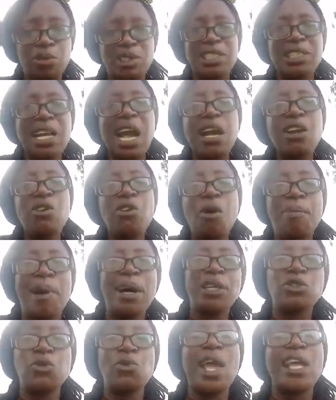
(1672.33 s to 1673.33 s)
It can't go
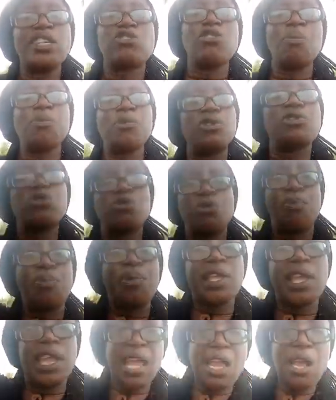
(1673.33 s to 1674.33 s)
back to where it's supposed to
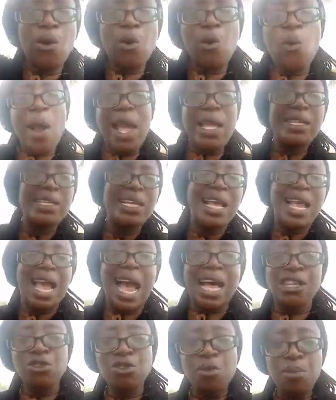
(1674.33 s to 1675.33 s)
be when,
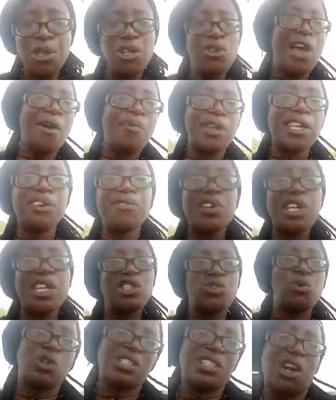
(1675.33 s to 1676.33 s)
assuming you have been giving
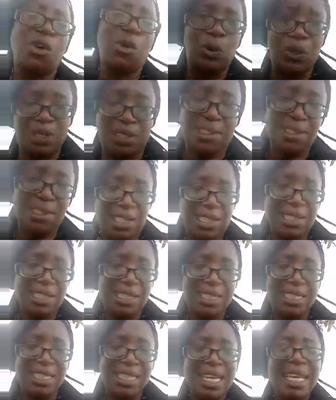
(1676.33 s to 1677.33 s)
it water
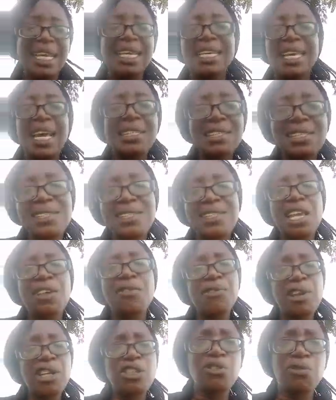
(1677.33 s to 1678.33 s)
consistently. That is the
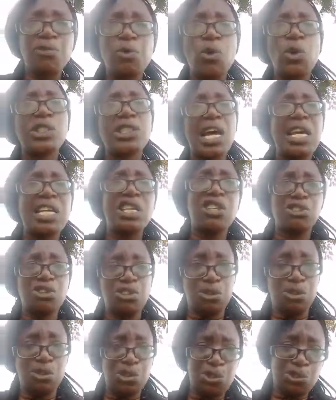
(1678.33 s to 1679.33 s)
effect of water in your
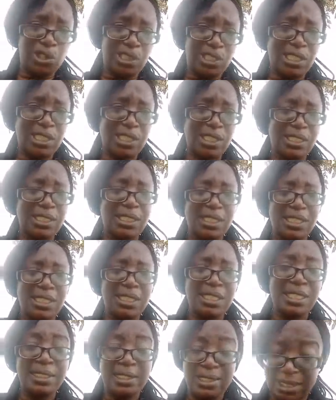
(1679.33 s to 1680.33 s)
nutrient.
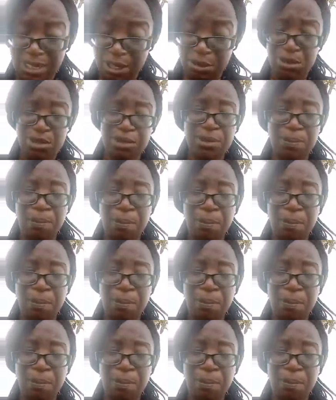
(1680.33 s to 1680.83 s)
Yes.